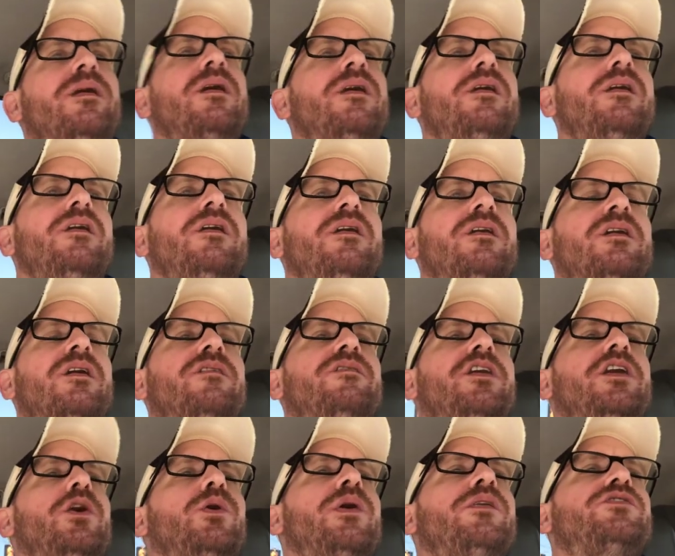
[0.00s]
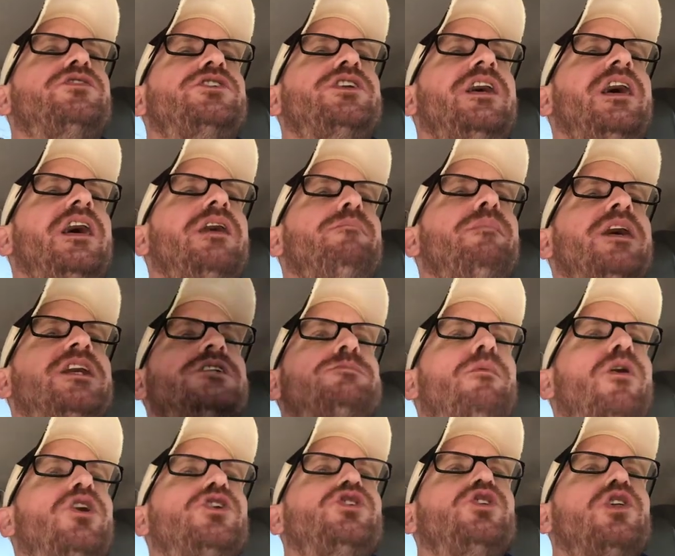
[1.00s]
of the UFC and
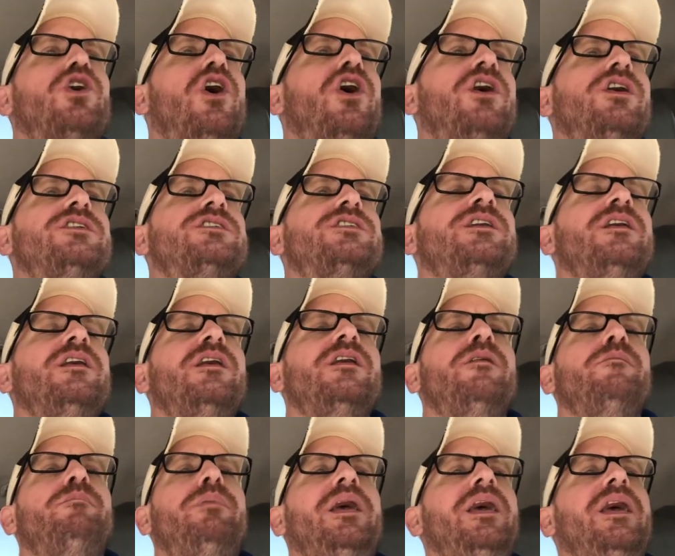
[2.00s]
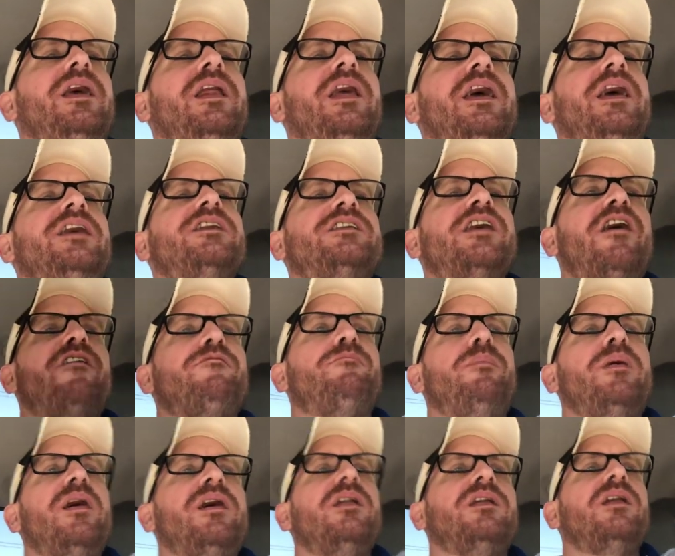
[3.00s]
mixed martial arts, PDs
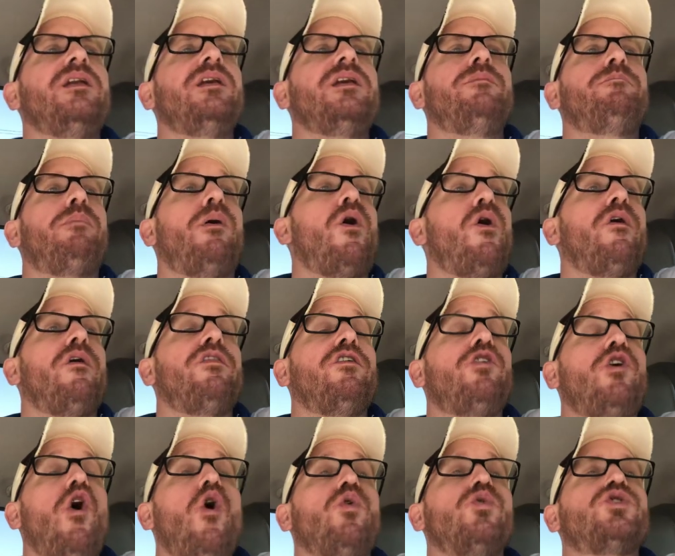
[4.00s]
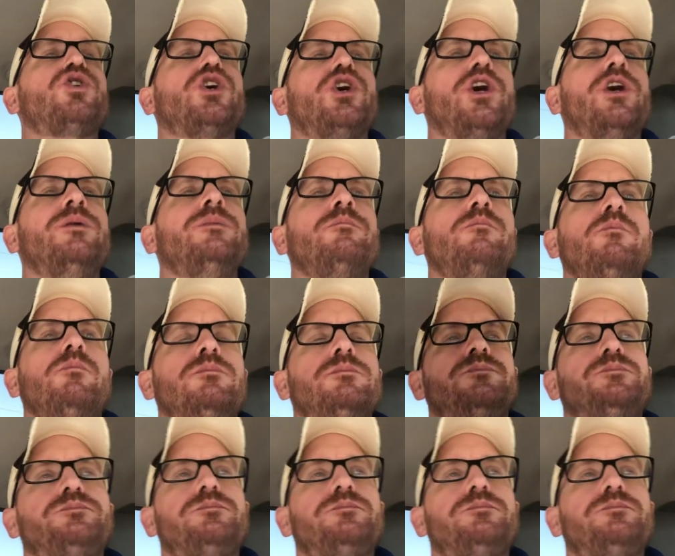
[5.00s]
have been part of the culture.